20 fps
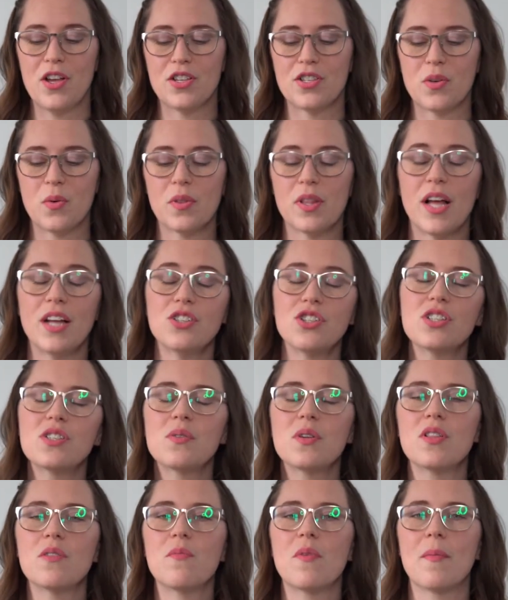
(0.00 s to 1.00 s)
So Lush is
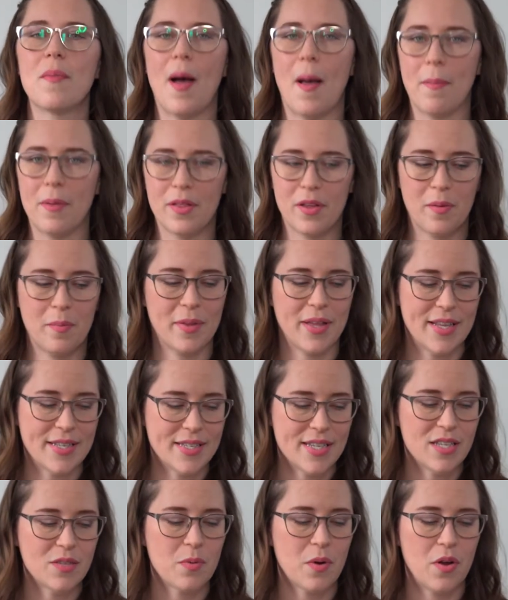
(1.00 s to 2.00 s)
one of the more popular
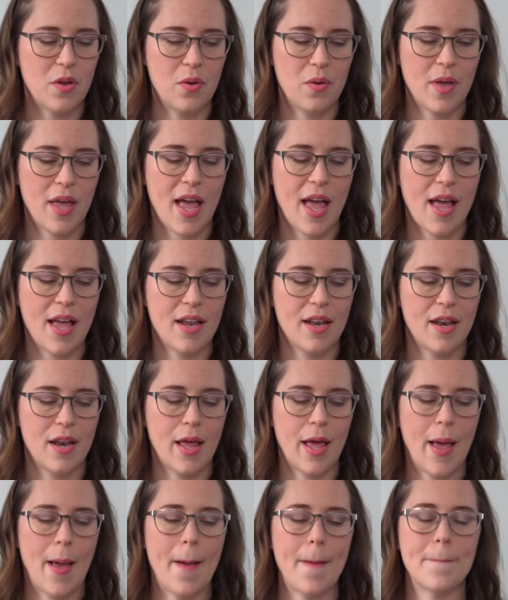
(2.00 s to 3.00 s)
places where you
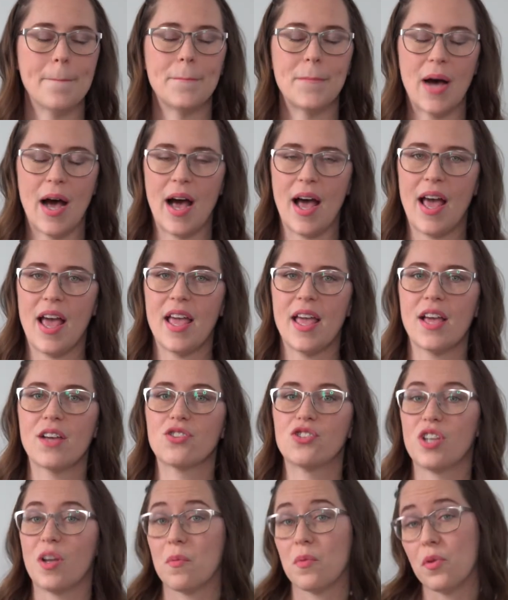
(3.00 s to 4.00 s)
can buy
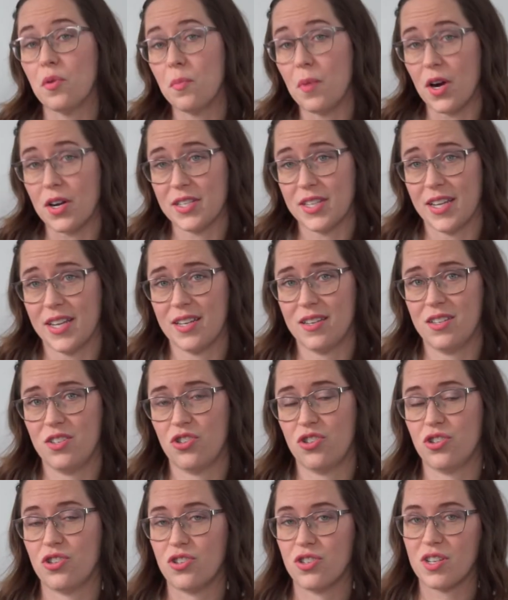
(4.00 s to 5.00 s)
shampoo bars and
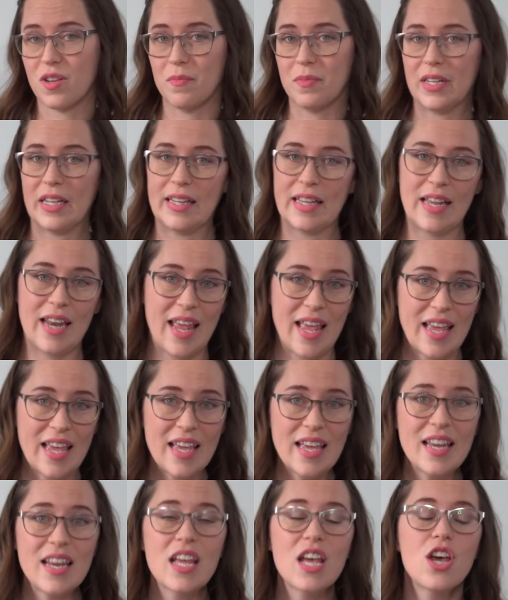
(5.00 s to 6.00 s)
conditioners completely
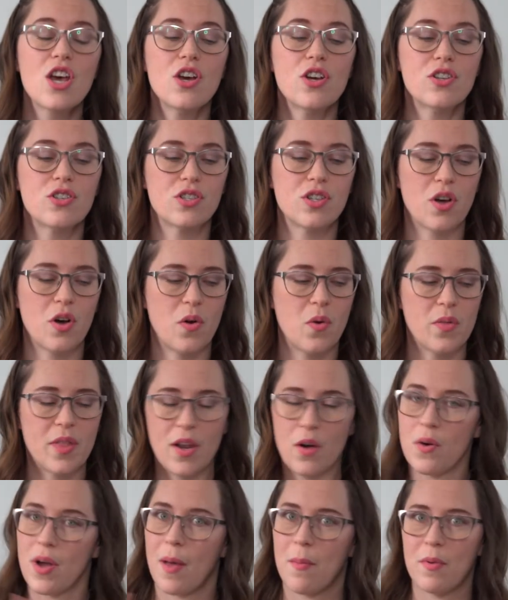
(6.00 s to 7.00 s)
naked, so they
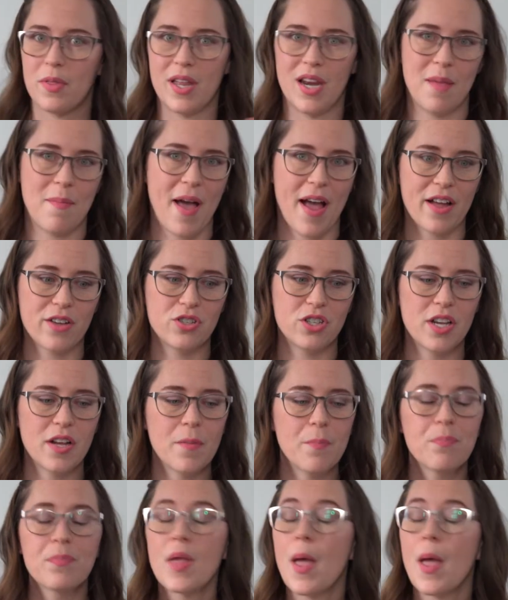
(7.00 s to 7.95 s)
don't come with any packaging.